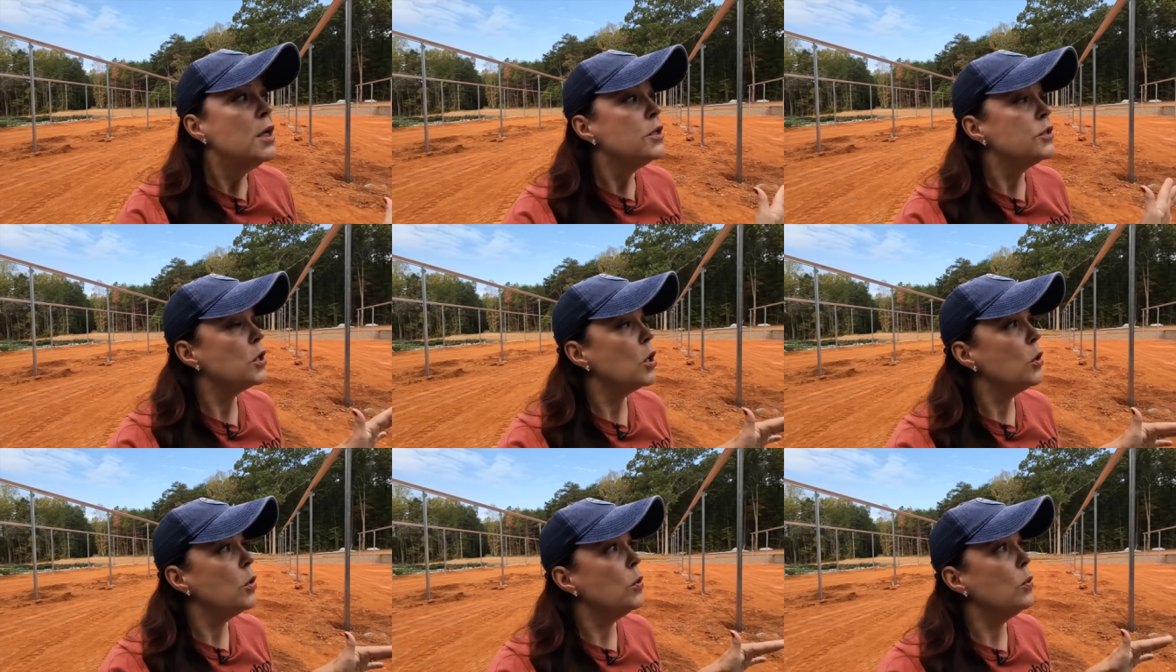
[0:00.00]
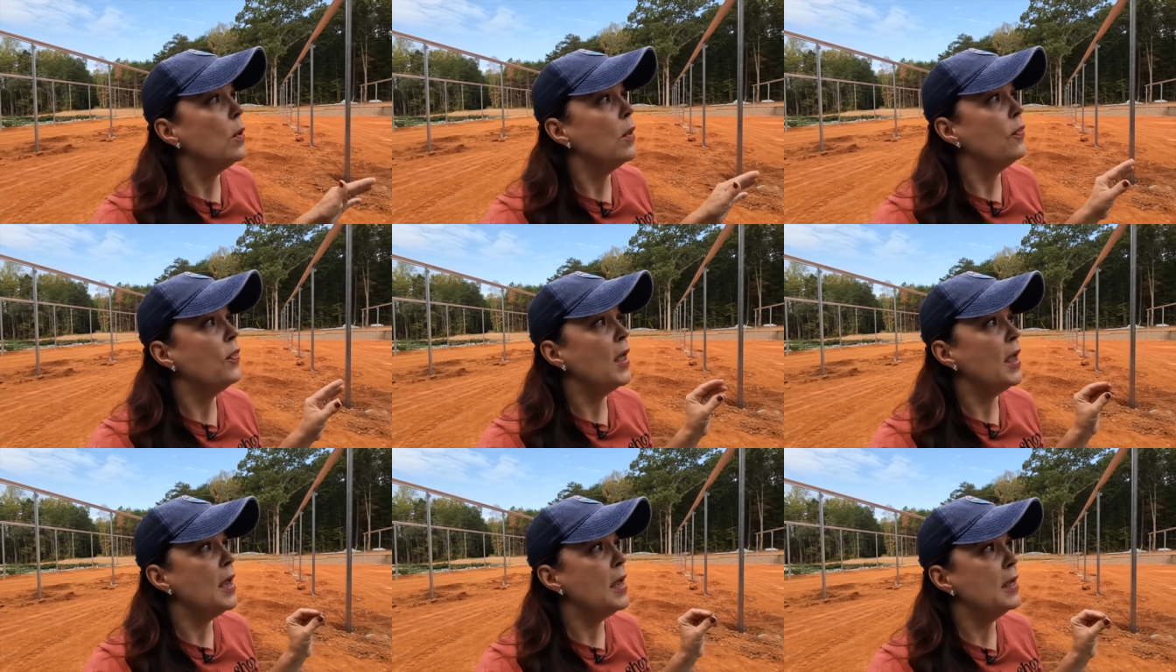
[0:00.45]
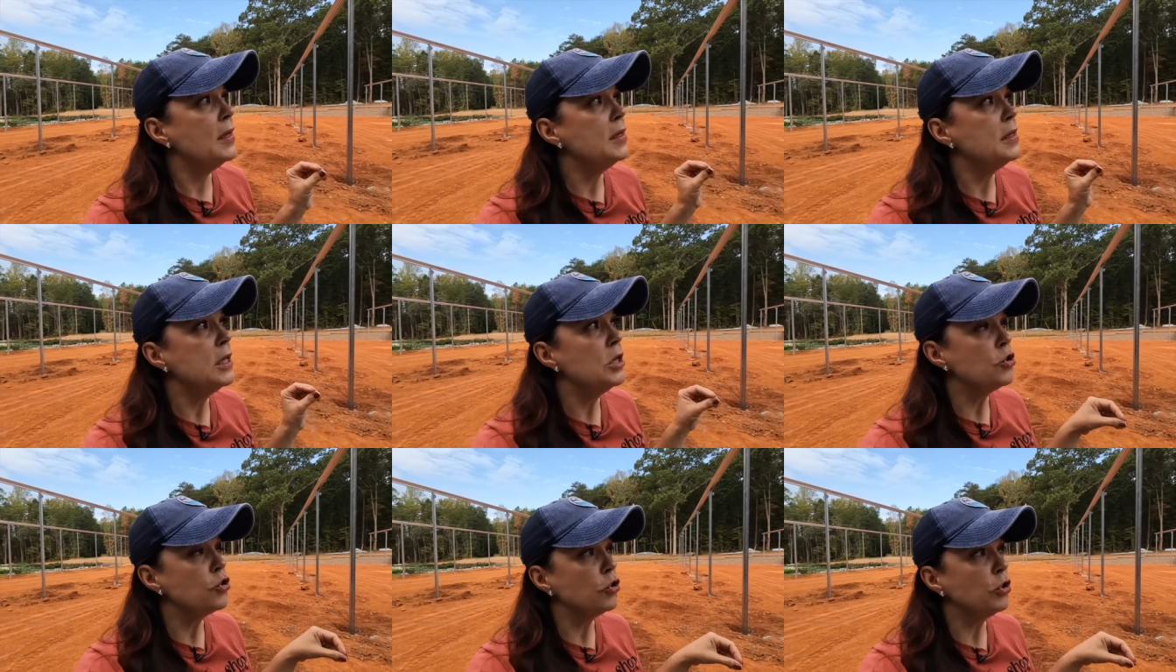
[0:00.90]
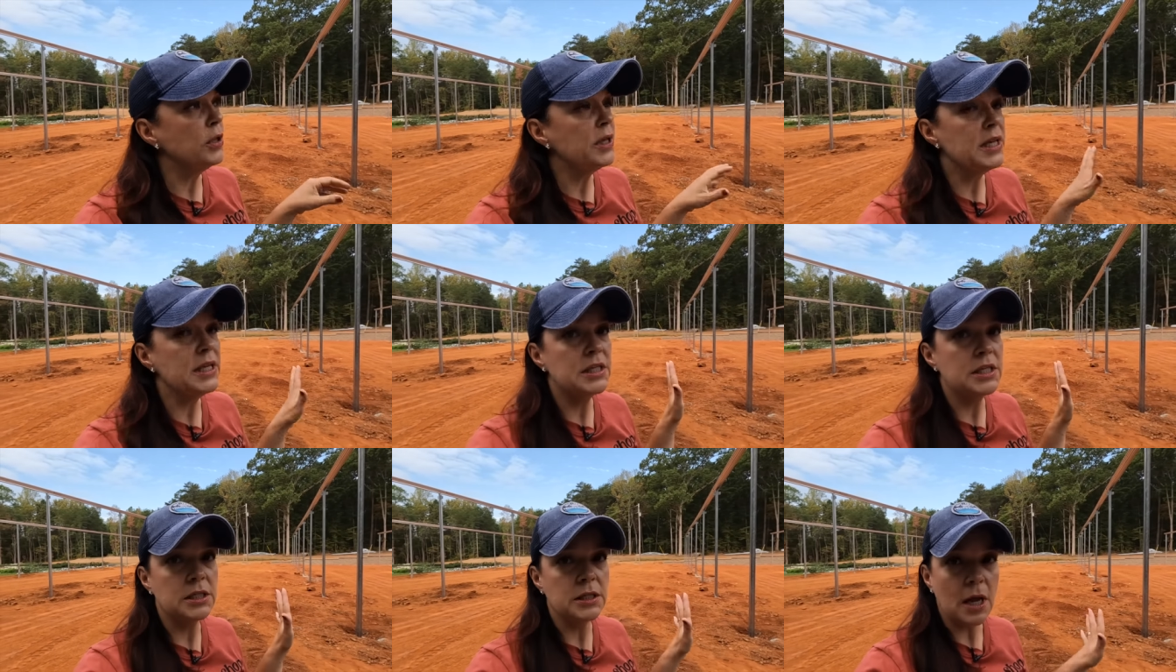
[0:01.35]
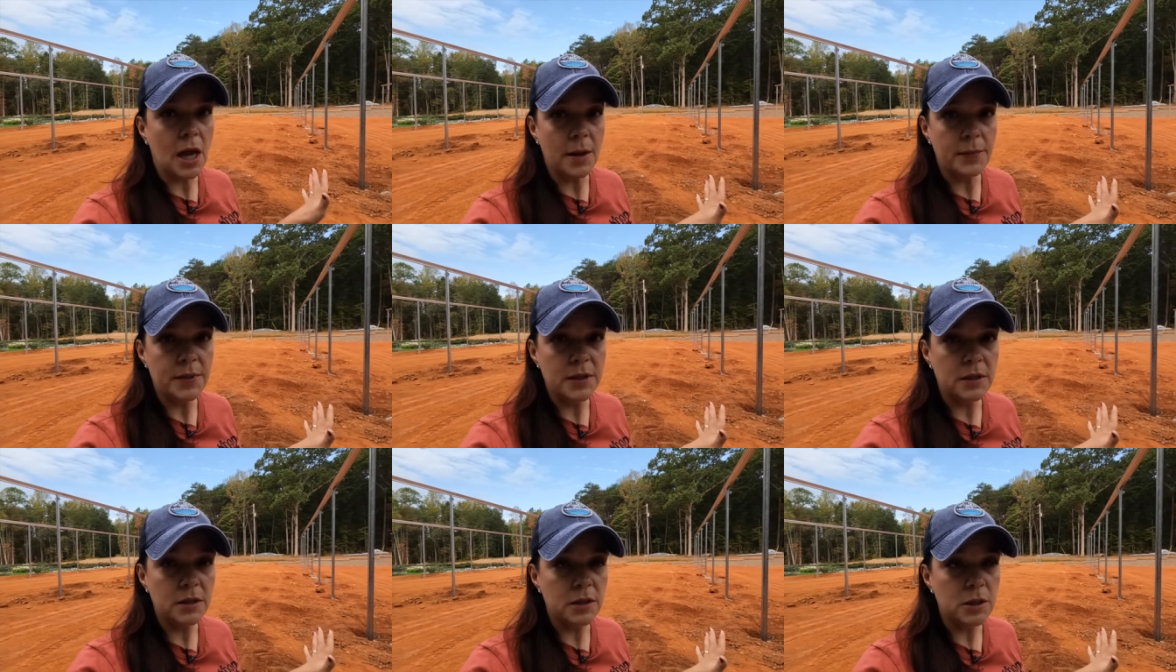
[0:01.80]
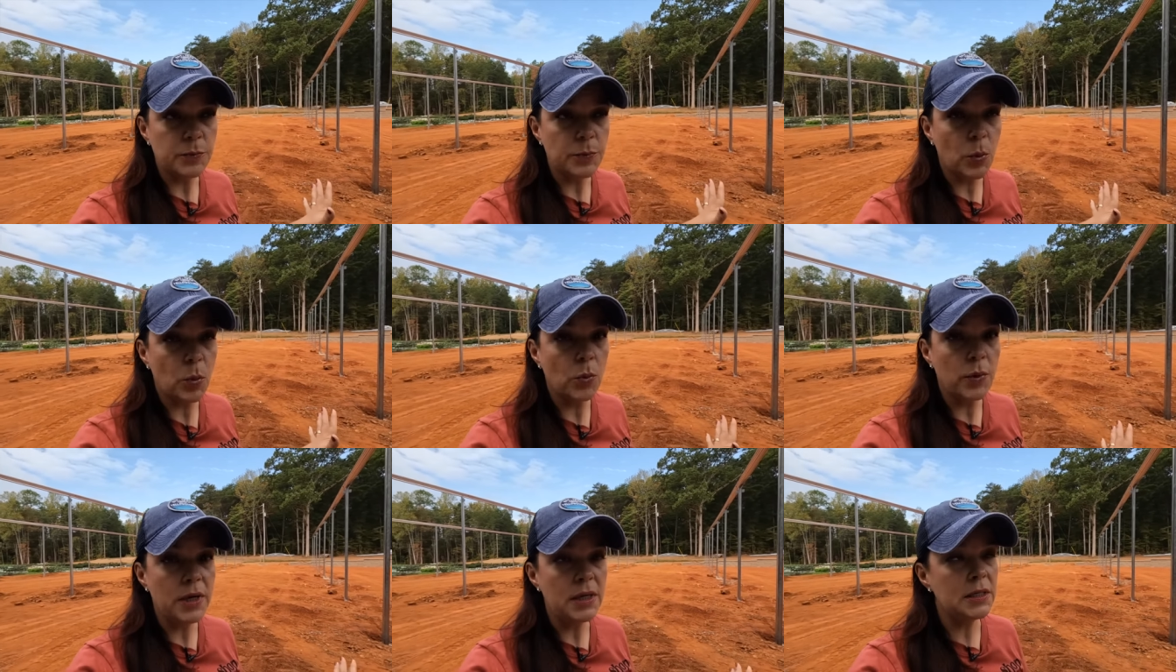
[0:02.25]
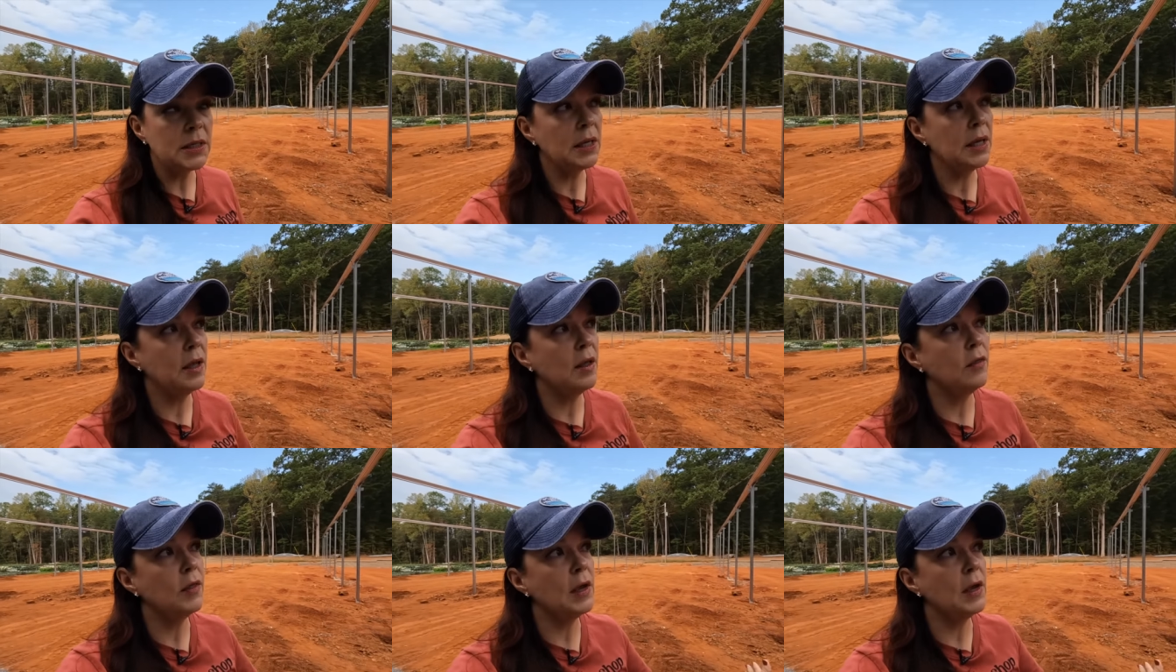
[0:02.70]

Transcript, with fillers: So they intentionally stopped at this point.